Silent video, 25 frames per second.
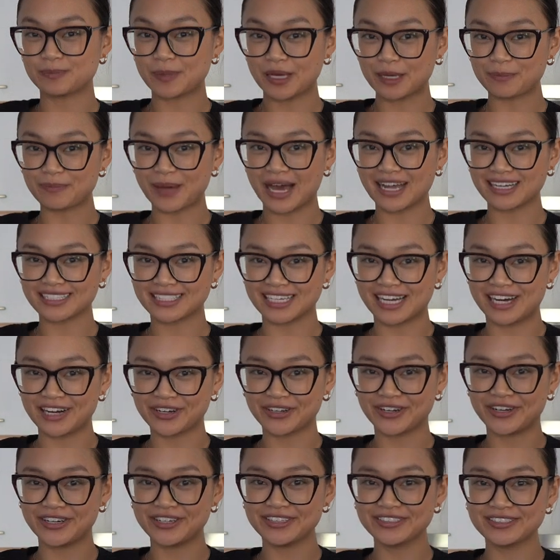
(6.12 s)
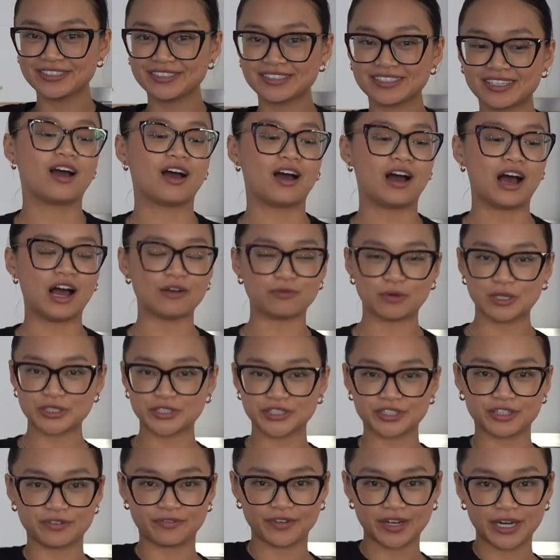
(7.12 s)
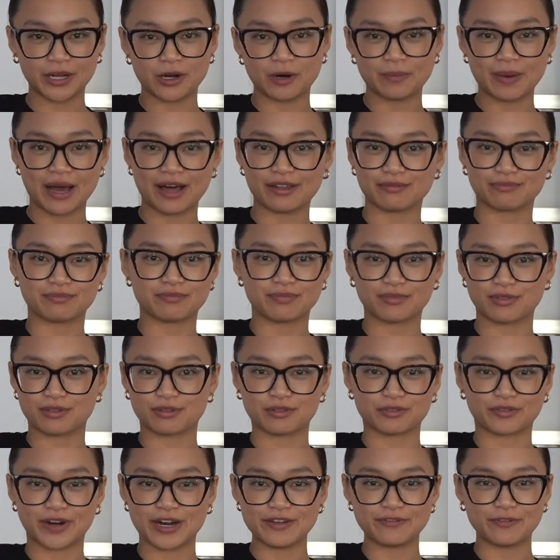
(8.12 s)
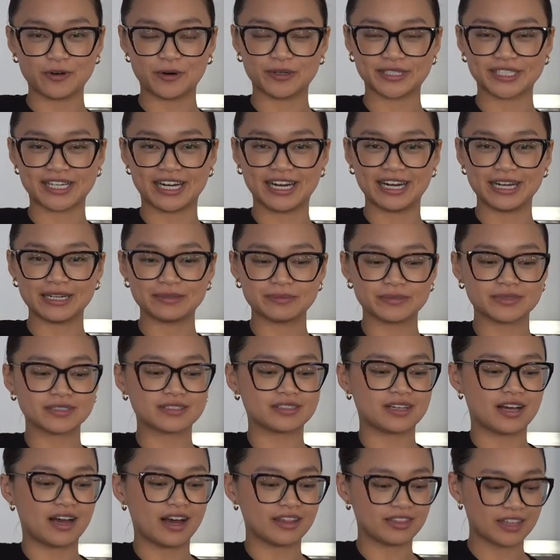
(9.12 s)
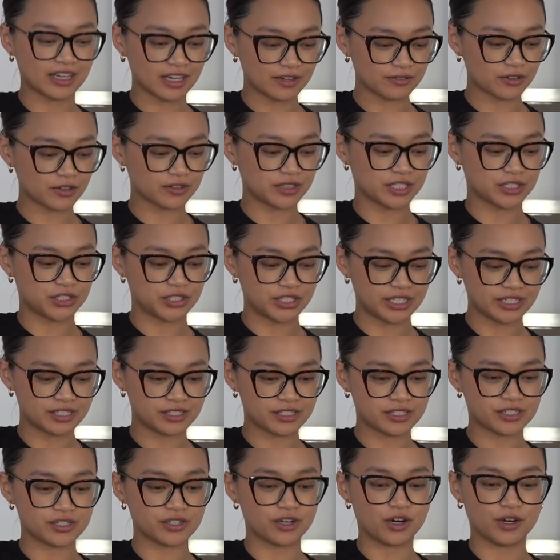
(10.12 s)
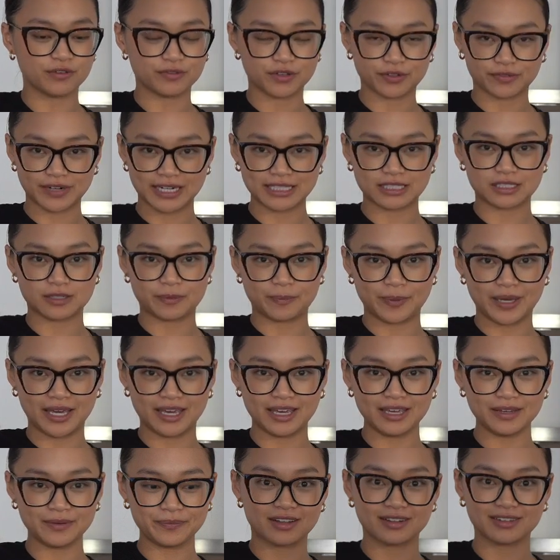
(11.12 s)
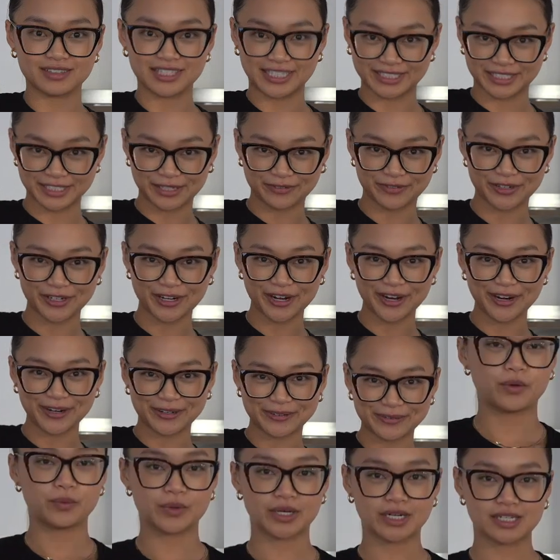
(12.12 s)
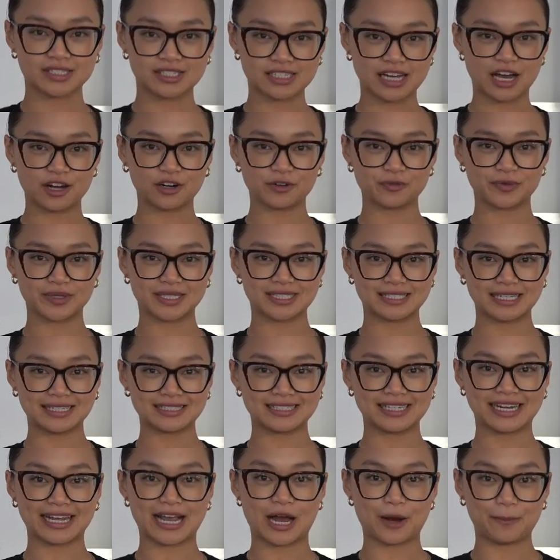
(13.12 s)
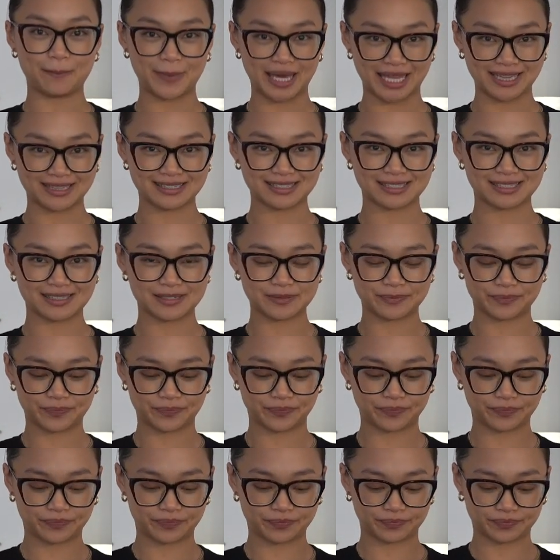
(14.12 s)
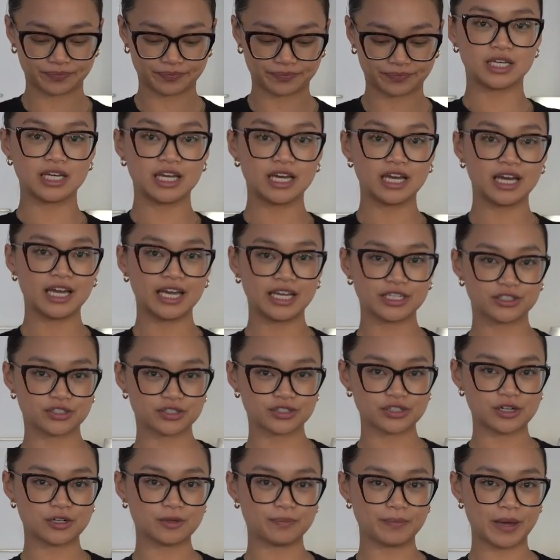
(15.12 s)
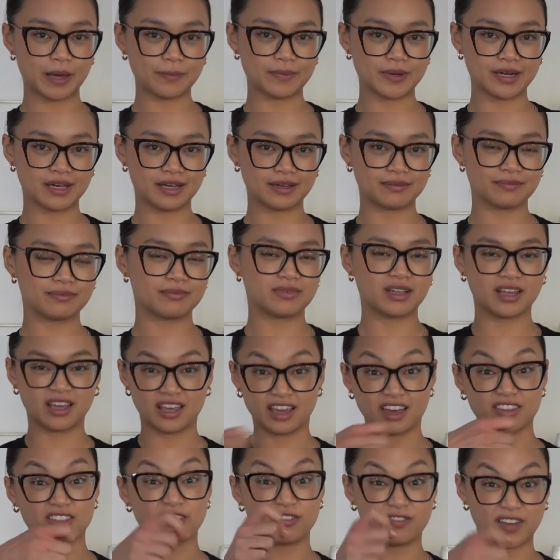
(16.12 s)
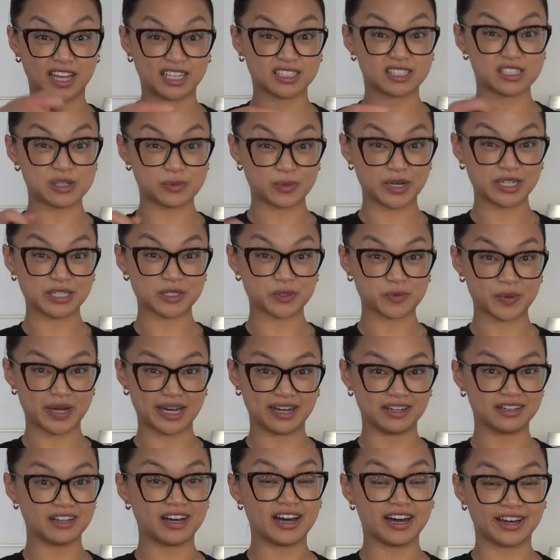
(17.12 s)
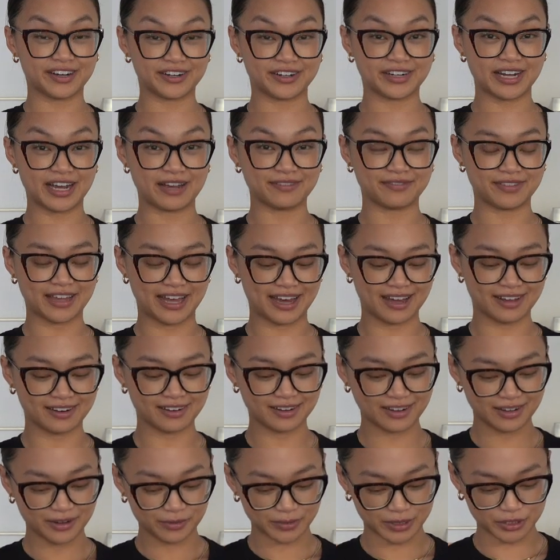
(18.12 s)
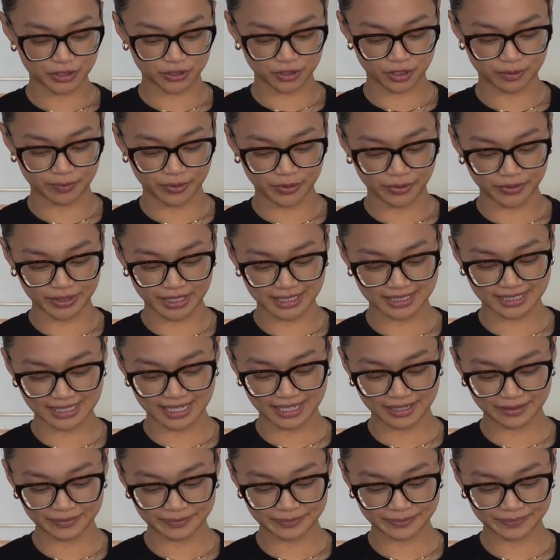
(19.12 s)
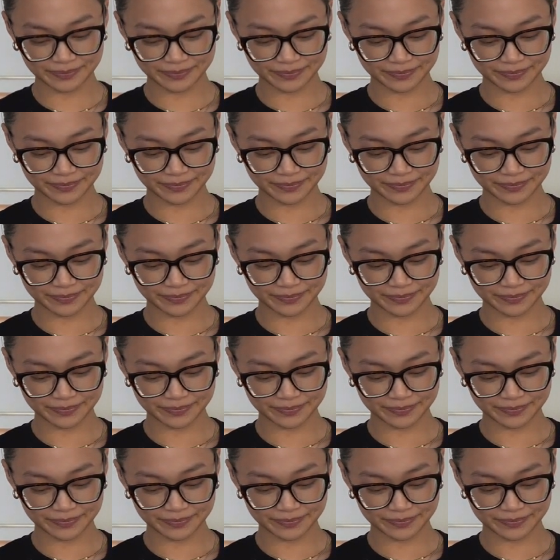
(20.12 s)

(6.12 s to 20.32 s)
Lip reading: Big Mac tacos. I've watched the video about 3-4 times. I think I've got the gist of the recipe. Let's give it a go. We're gonna start off with seasoning our mince. He just salt and peppered it. He had the fancy one as well. I don't have that. We're just gonna pour this in